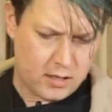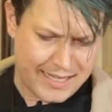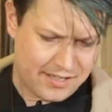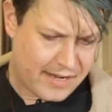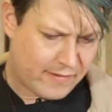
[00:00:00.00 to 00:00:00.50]

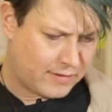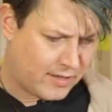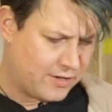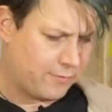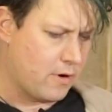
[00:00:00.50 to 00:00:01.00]
Let's see if I've
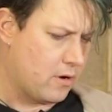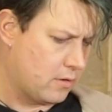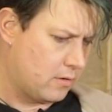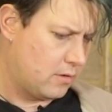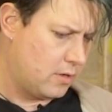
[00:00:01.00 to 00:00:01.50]
done this
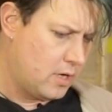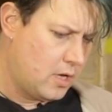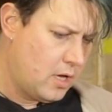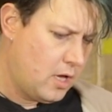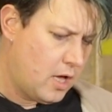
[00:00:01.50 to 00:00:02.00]
wrong.
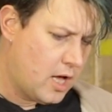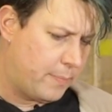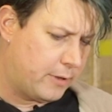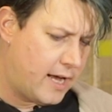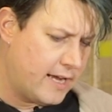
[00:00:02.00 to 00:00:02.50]

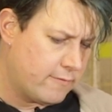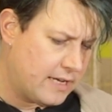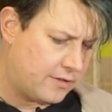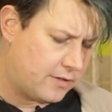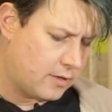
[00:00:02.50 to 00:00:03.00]
Apply
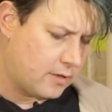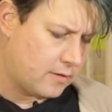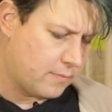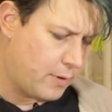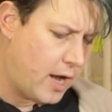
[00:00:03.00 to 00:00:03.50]
rust
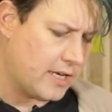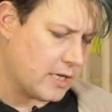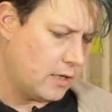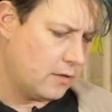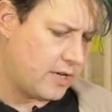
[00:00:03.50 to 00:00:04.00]

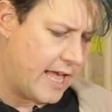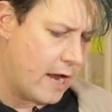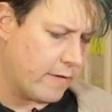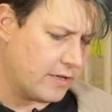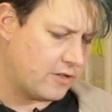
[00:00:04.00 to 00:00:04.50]
binder to
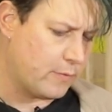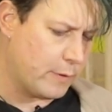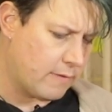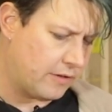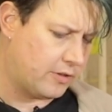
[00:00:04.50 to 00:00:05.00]
areas to
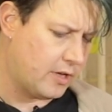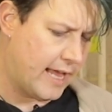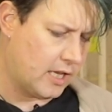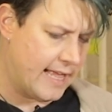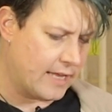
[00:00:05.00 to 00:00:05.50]
be rusted
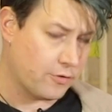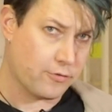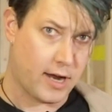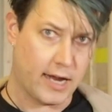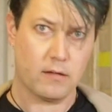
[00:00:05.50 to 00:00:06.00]
and allowed to
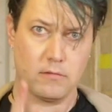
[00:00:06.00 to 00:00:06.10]
dry.